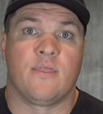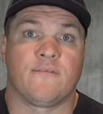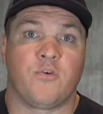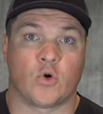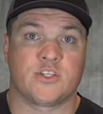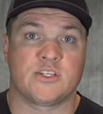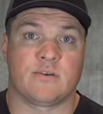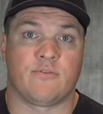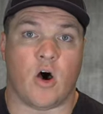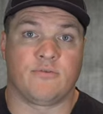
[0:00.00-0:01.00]
The forces
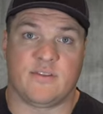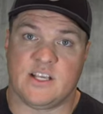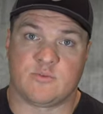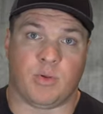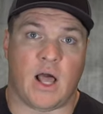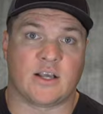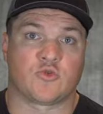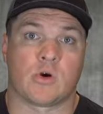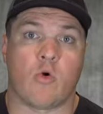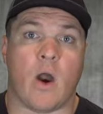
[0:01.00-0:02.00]
involved in these blocks
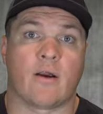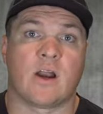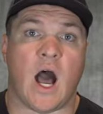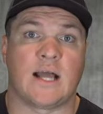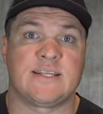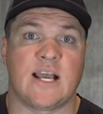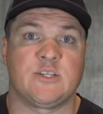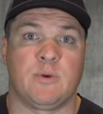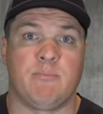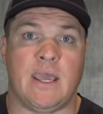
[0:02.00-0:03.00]
require contact
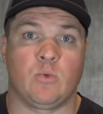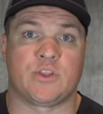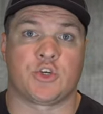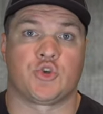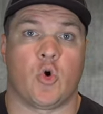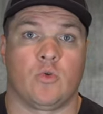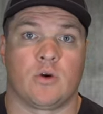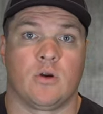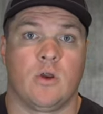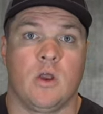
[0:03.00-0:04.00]
to be made with the shoulder,